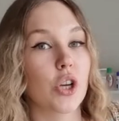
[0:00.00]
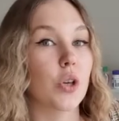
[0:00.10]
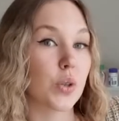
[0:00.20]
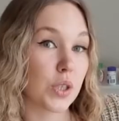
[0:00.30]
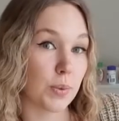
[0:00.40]

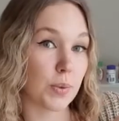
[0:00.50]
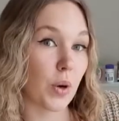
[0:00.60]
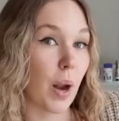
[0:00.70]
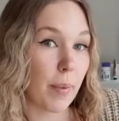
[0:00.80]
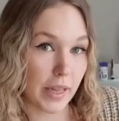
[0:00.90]
you
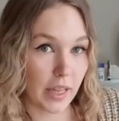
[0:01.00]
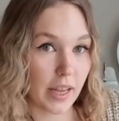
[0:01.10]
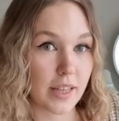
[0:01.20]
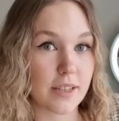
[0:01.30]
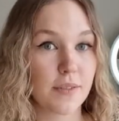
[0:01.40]
subscribe and
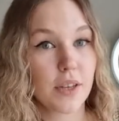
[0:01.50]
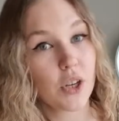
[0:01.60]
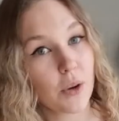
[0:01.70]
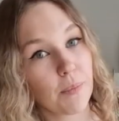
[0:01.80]
like this video,